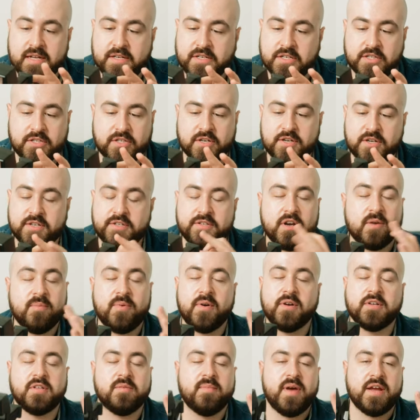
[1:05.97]
It just shows you an
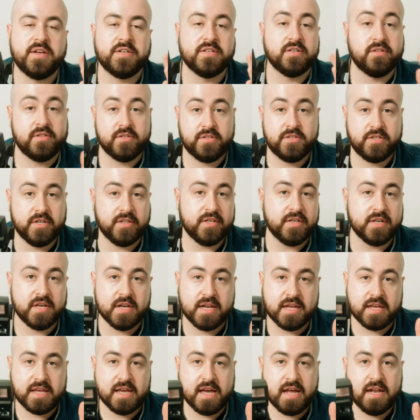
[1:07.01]
approximation of the shot that you're
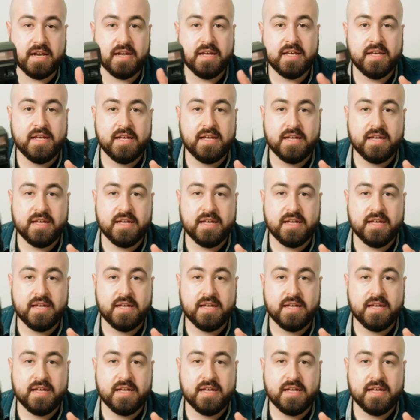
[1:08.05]
gonna get,